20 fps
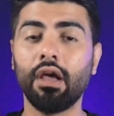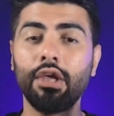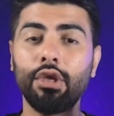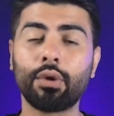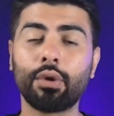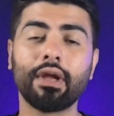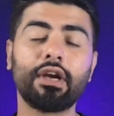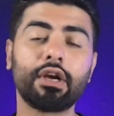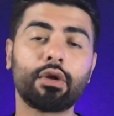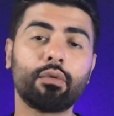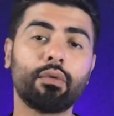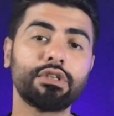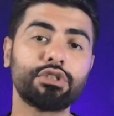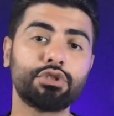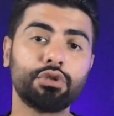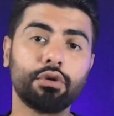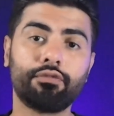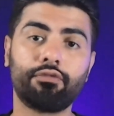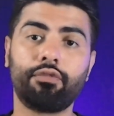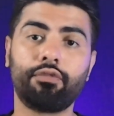you can request your
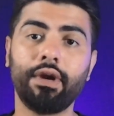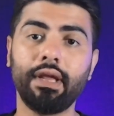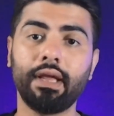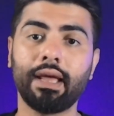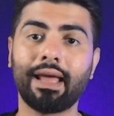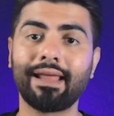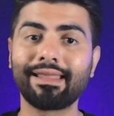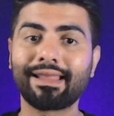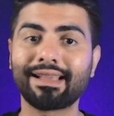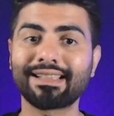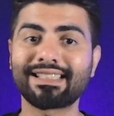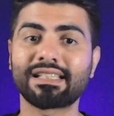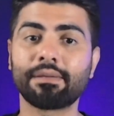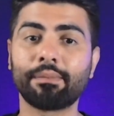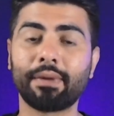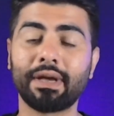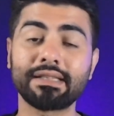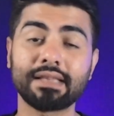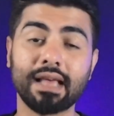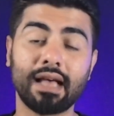free and
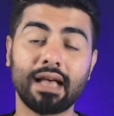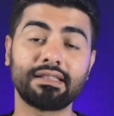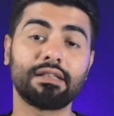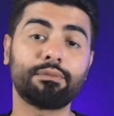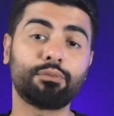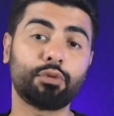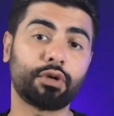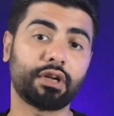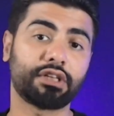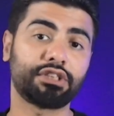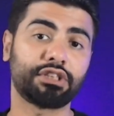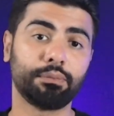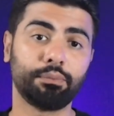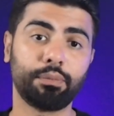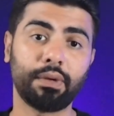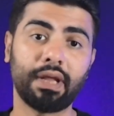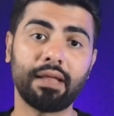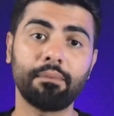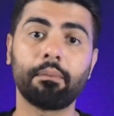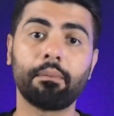customized asset protection
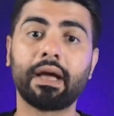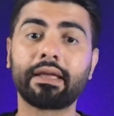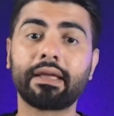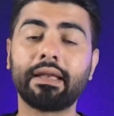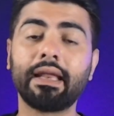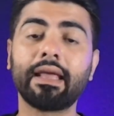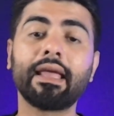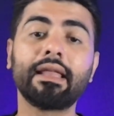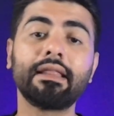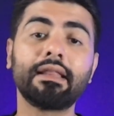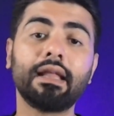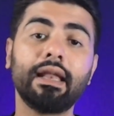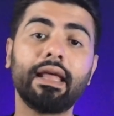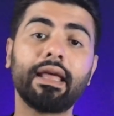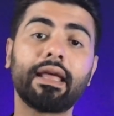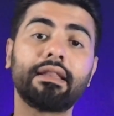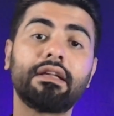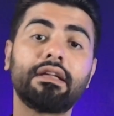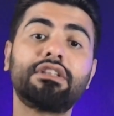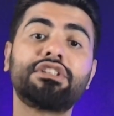plan by clicking the link
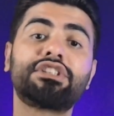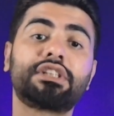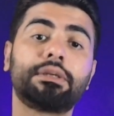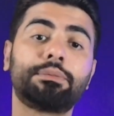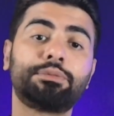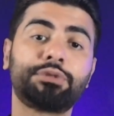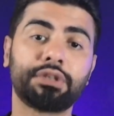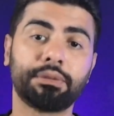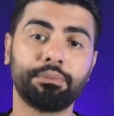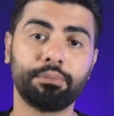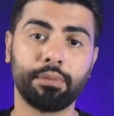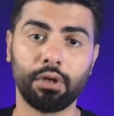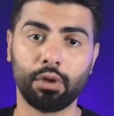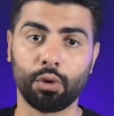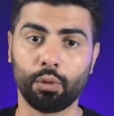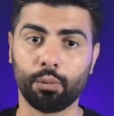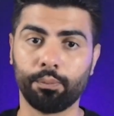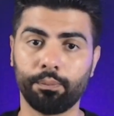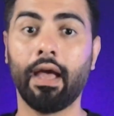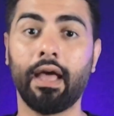in the description below.
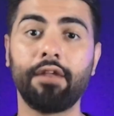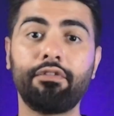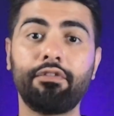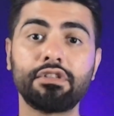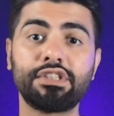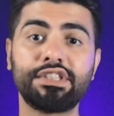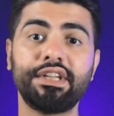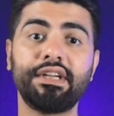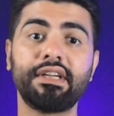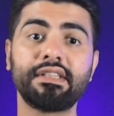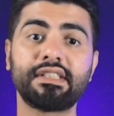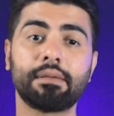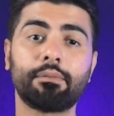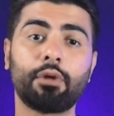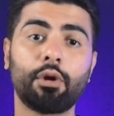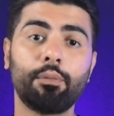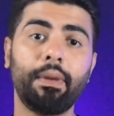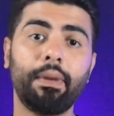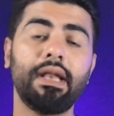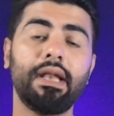And if you're serious
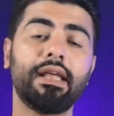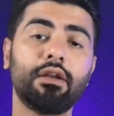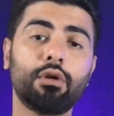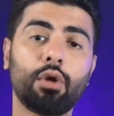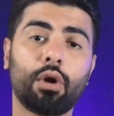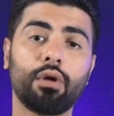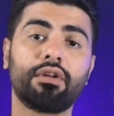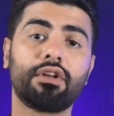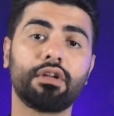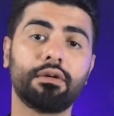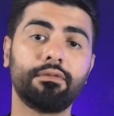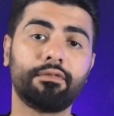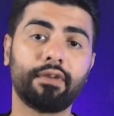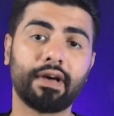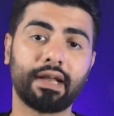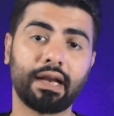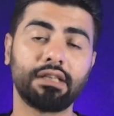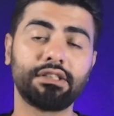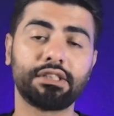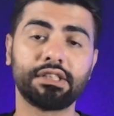about building long term
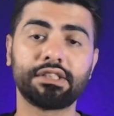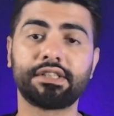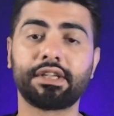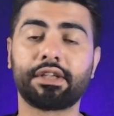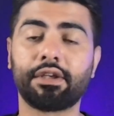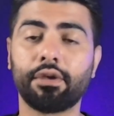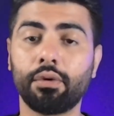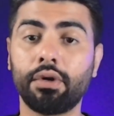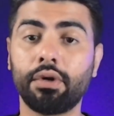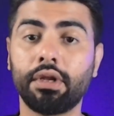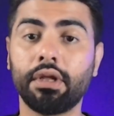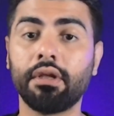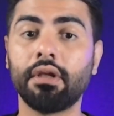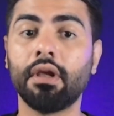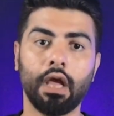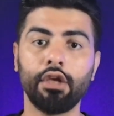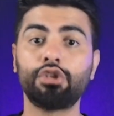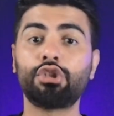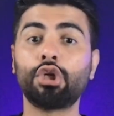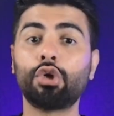financial security,
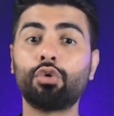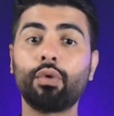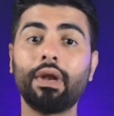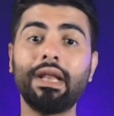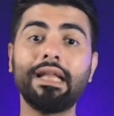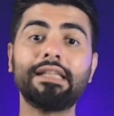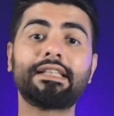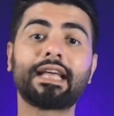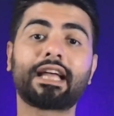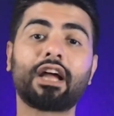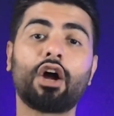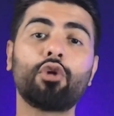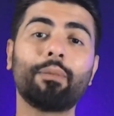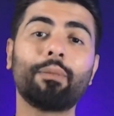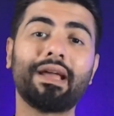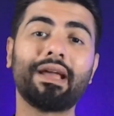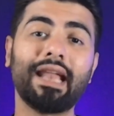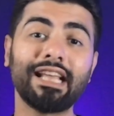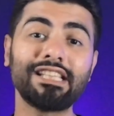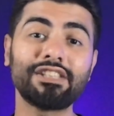you should really check out my
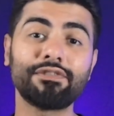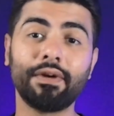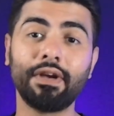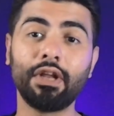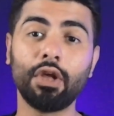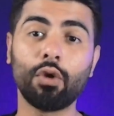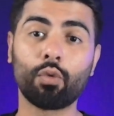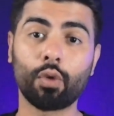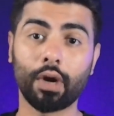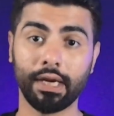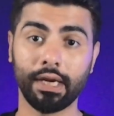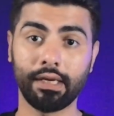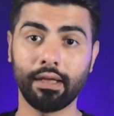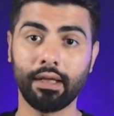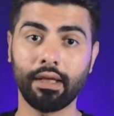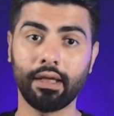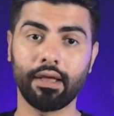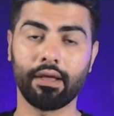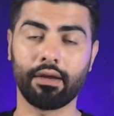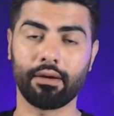next video right
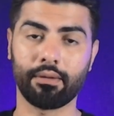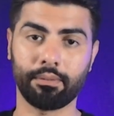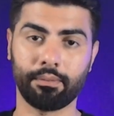here.